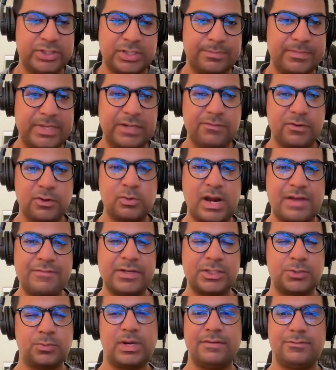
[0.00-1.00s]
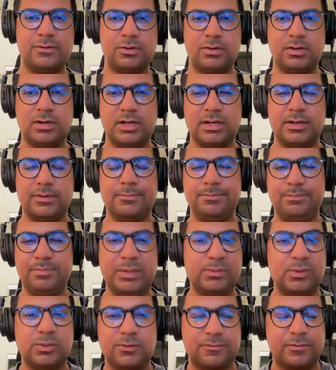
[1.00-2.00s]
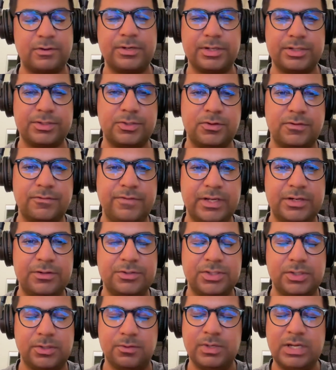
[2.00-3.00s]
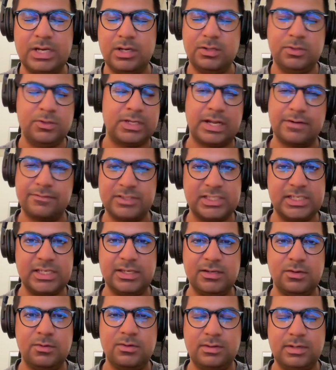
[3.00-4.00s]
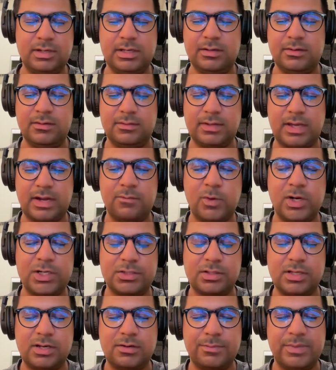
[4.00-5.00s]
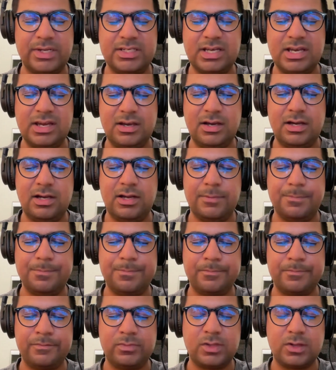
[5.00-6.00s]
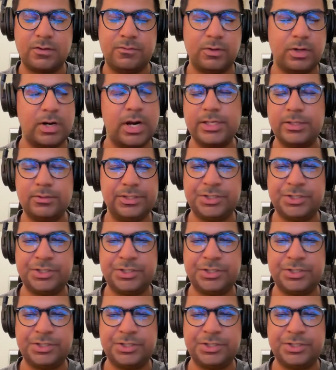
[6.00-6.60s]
put some infographics whenever people are referring to certain figures, so you can kind of see and kind of watch along. But for audio